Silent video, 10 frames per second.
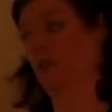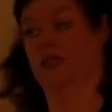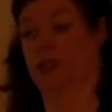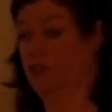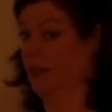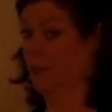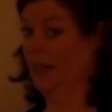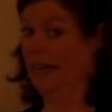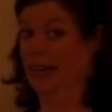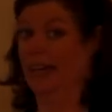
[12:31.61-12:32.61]
There's usually a
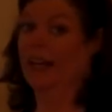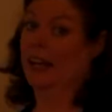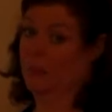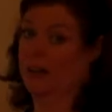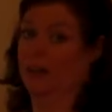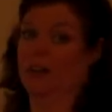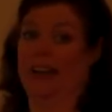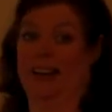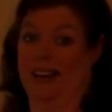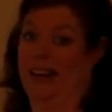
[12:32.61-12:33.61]
beginning, a middle,
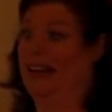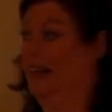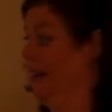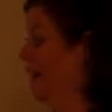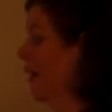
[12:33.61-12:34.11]
and an end.